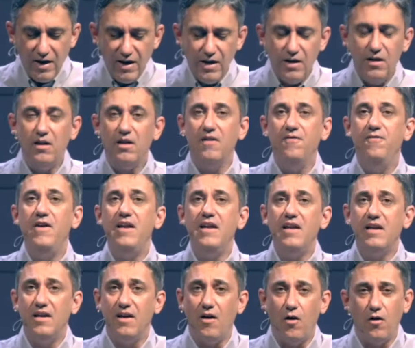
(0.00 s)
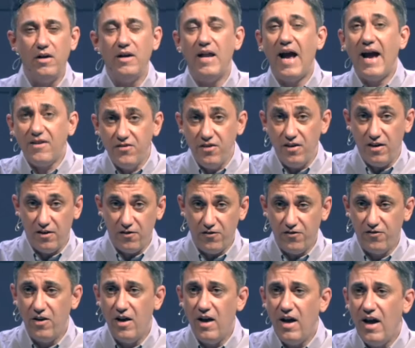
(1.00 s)
in Leviticus or in
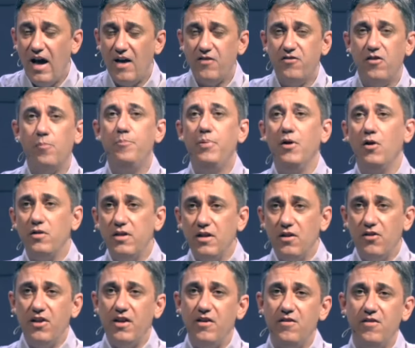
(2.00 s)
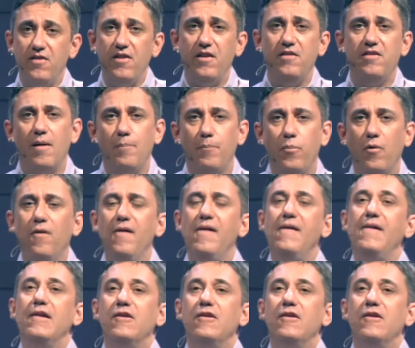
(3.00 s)
Exodus, as they're building things in the temple,